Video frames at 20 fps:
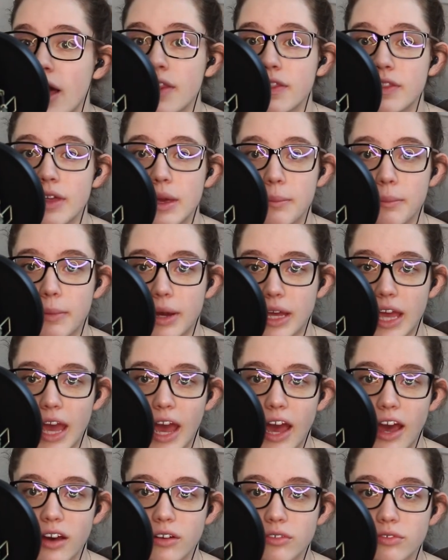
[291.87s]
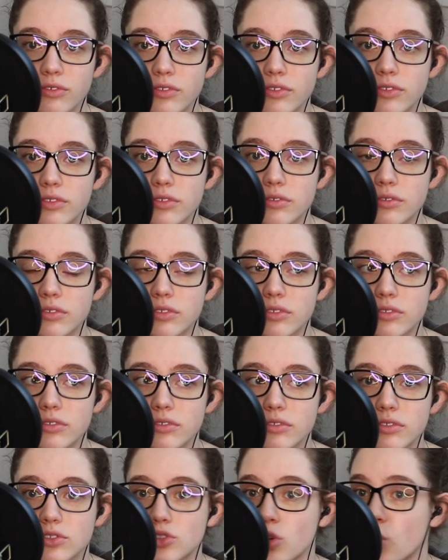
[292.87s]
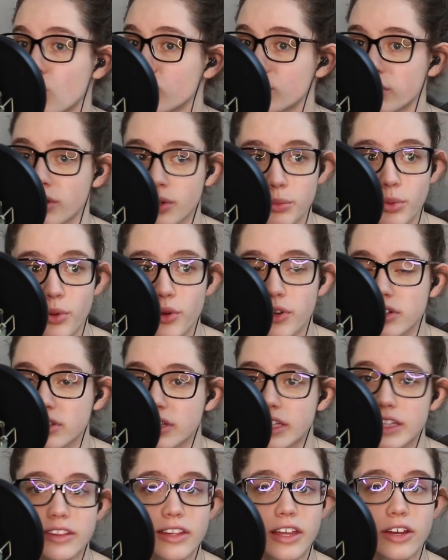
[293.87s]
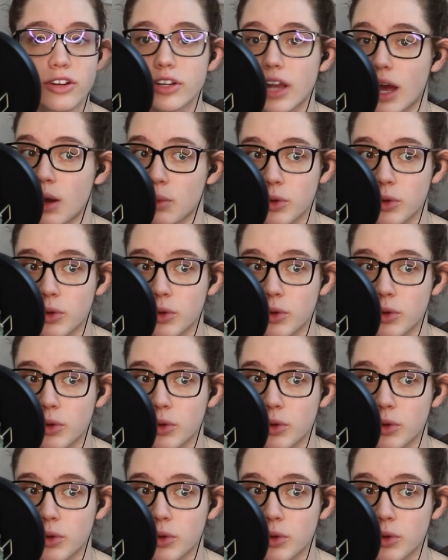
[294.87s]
they might have told their employer they're not